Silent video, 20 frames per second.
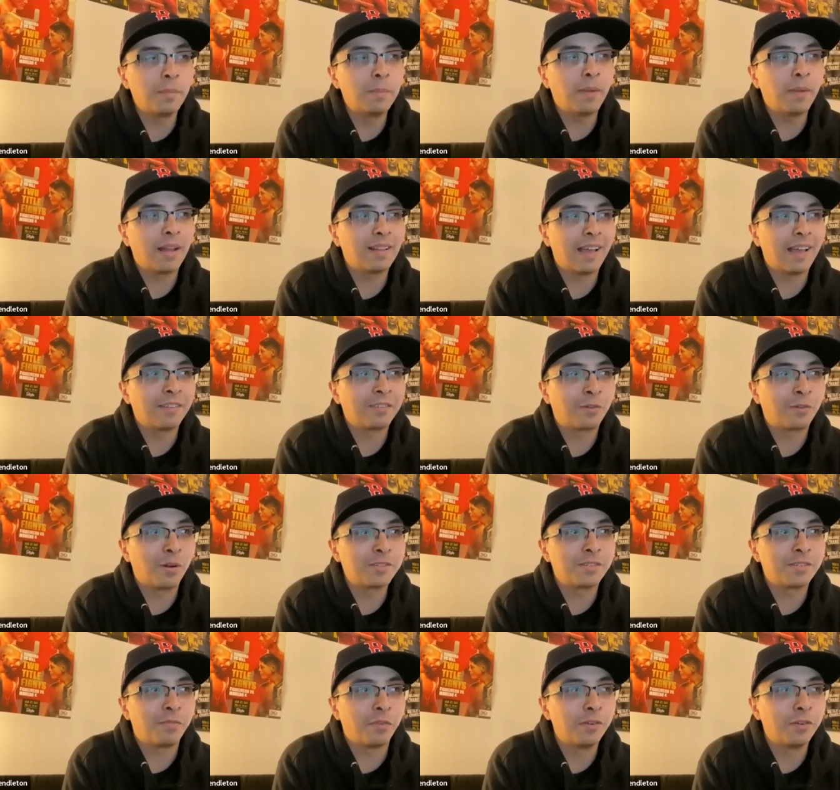to be my last
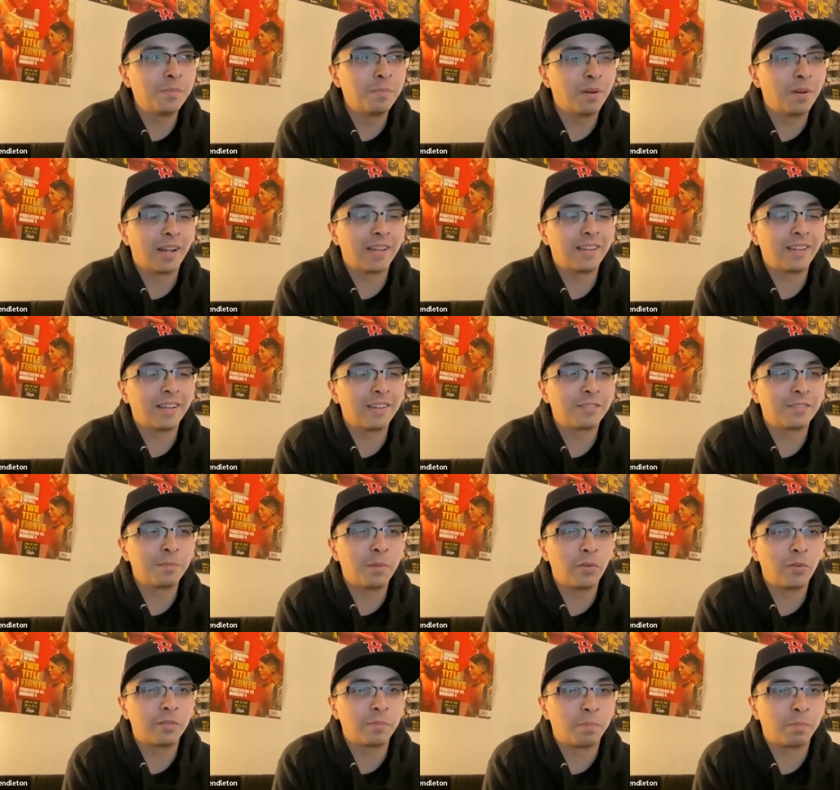question for you, but I think it's the
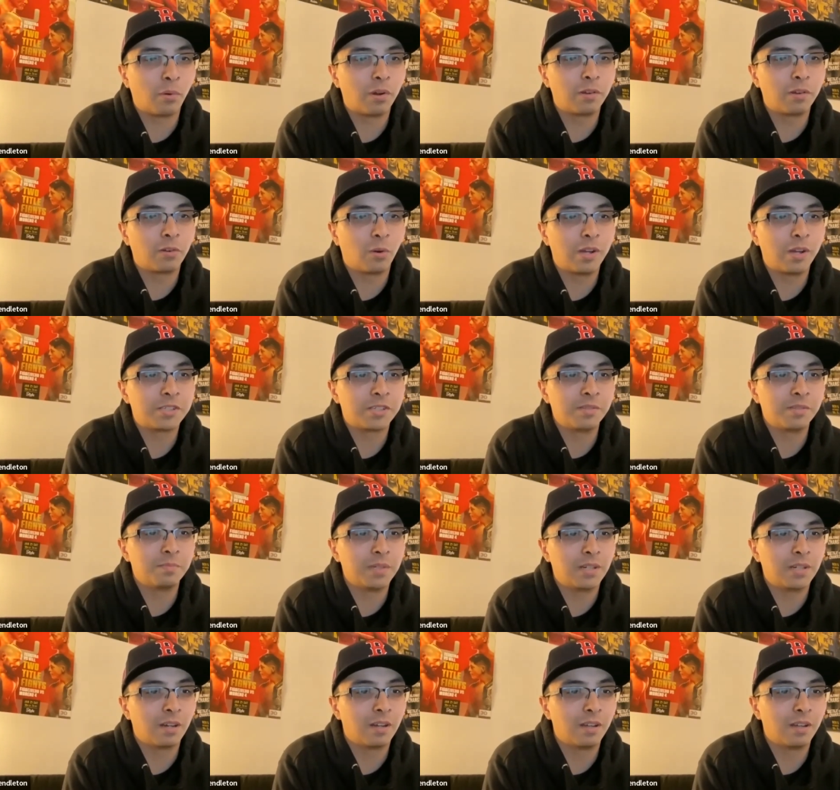most important question
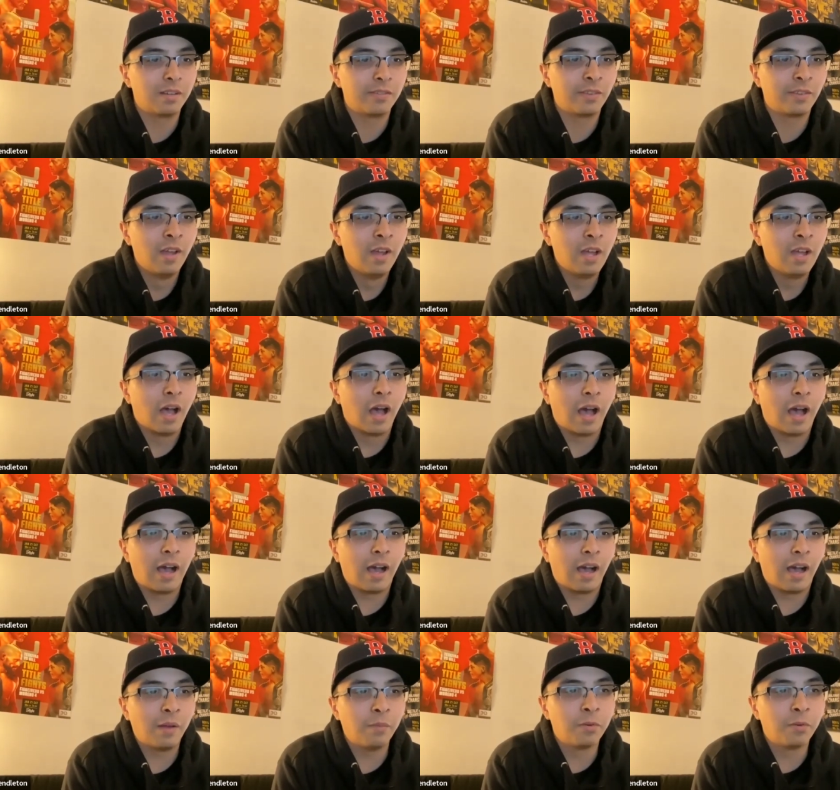because I,
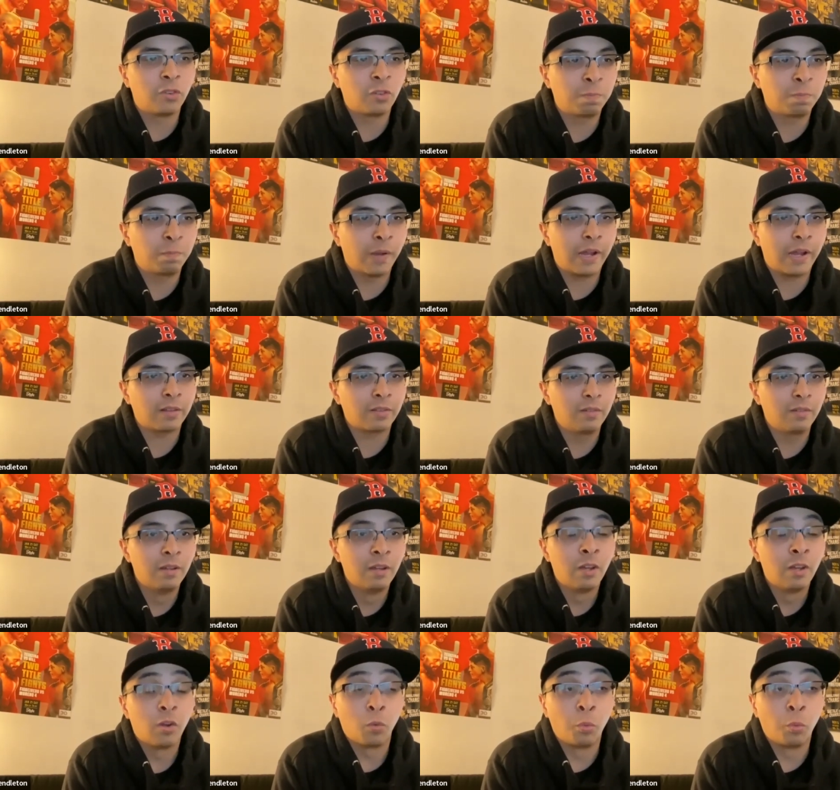I respect
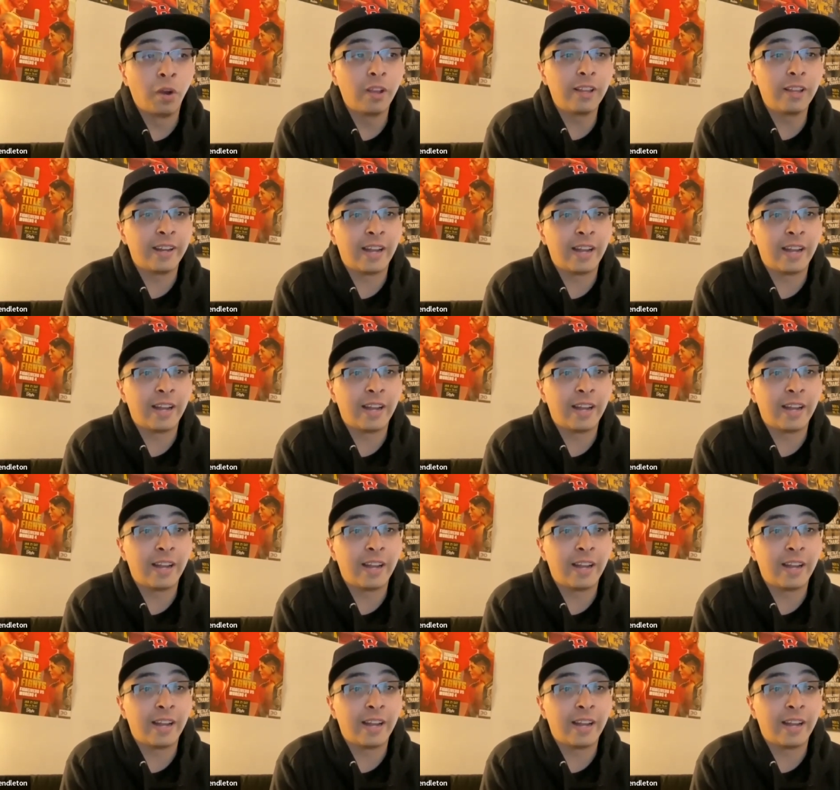really,